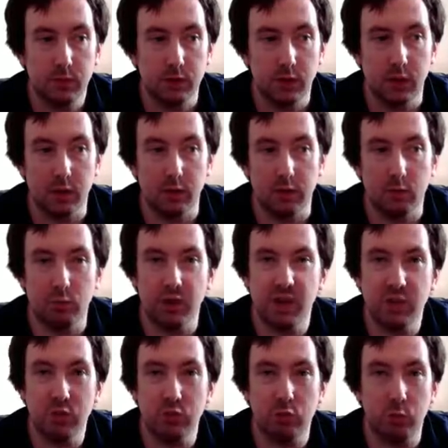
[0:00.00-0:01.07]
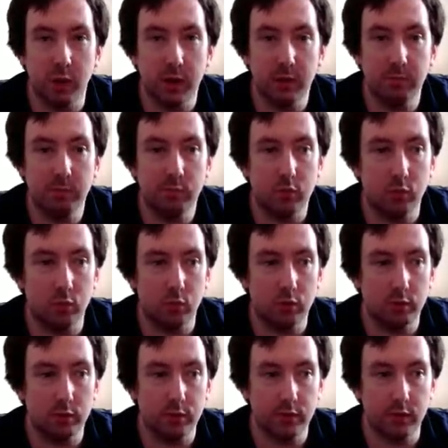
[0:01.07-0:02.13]
And it's a ranged weapon, so
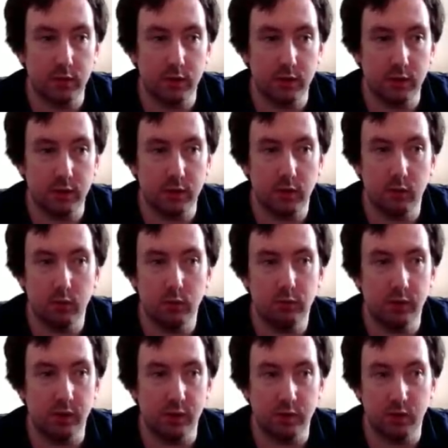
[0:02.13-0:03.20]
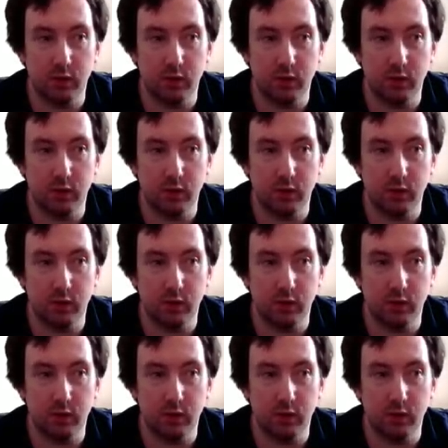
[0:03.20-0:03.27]
obviously you can kill things like